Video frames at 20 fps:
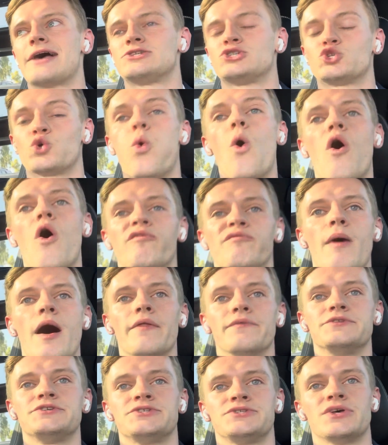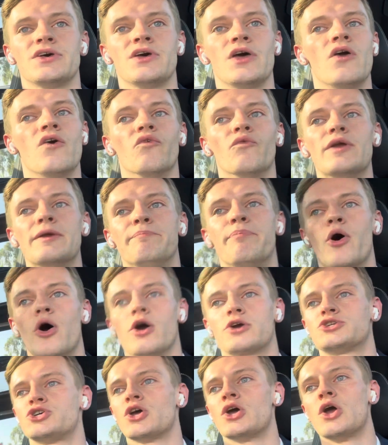12 months, we
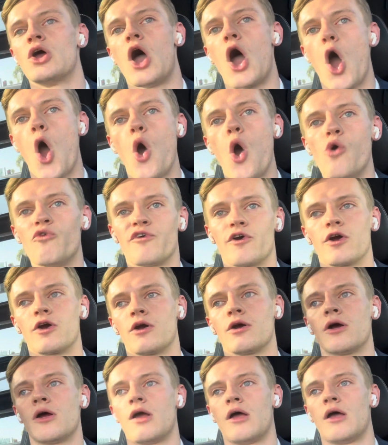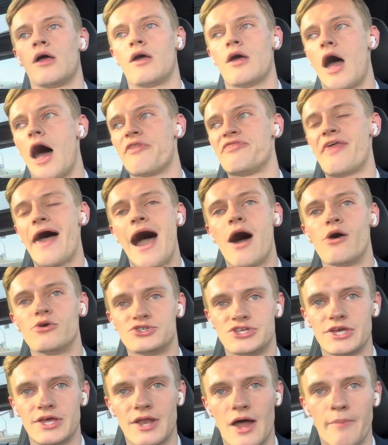booked over
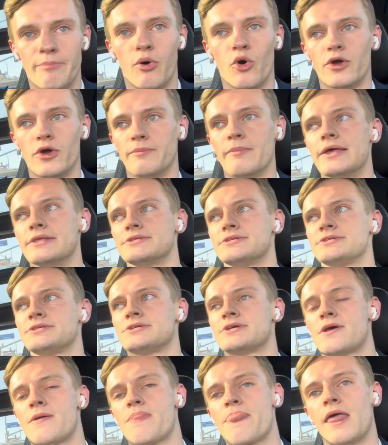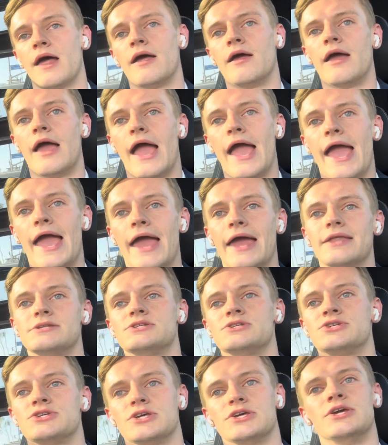1,000 appointments.
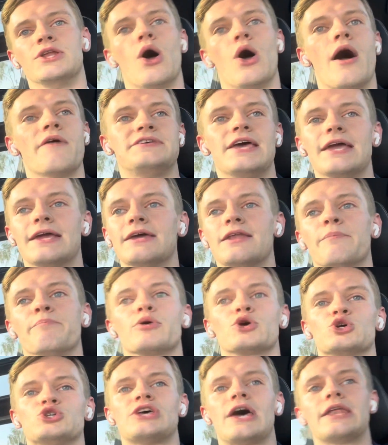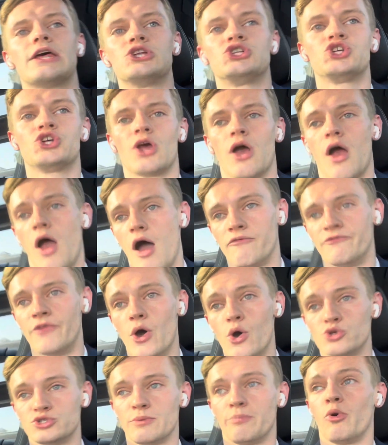And, you know, I've taken a percentage of
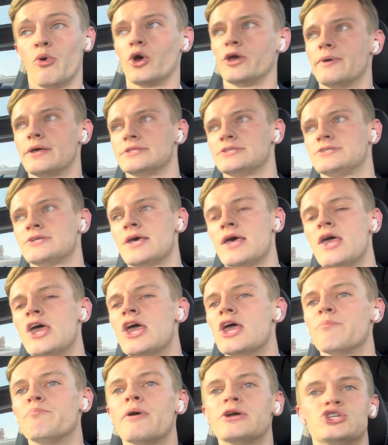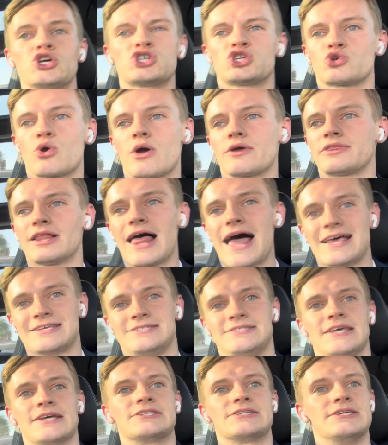those appointments, but just throughout the
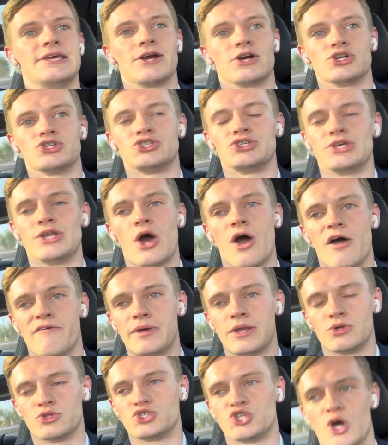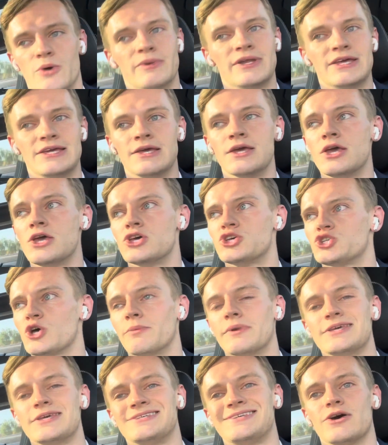last 6 years, you know, I've been on so
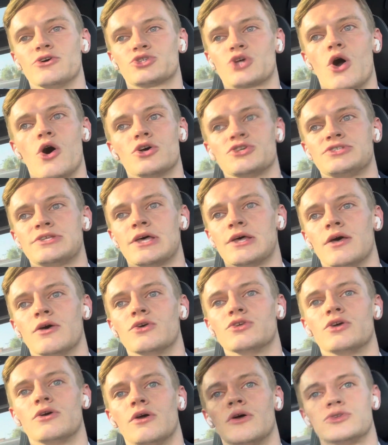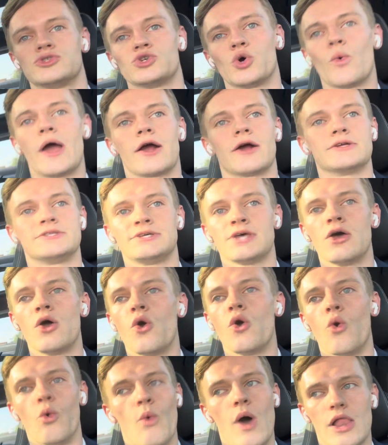many sales calls to where it's
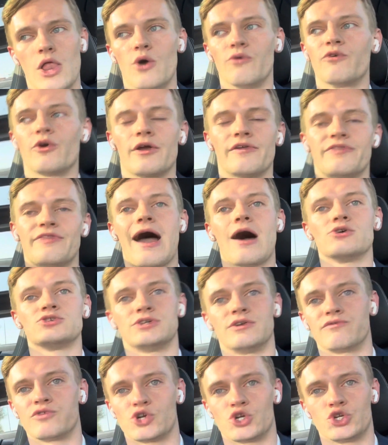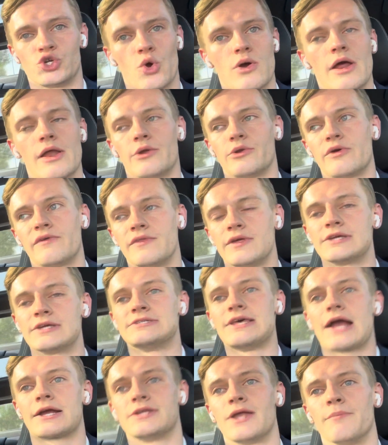well over 1,000 for sure. I don't know the
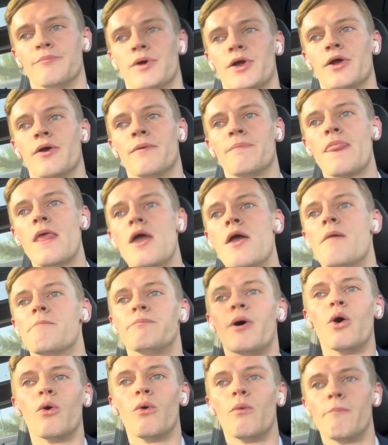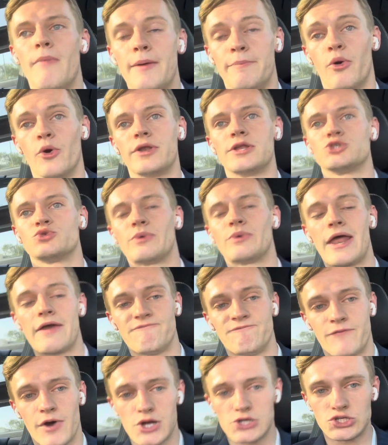exact number. But my point is, when I
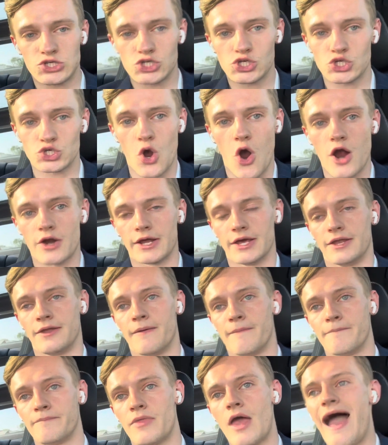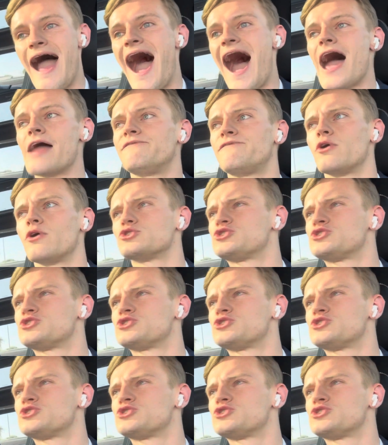first started, I felt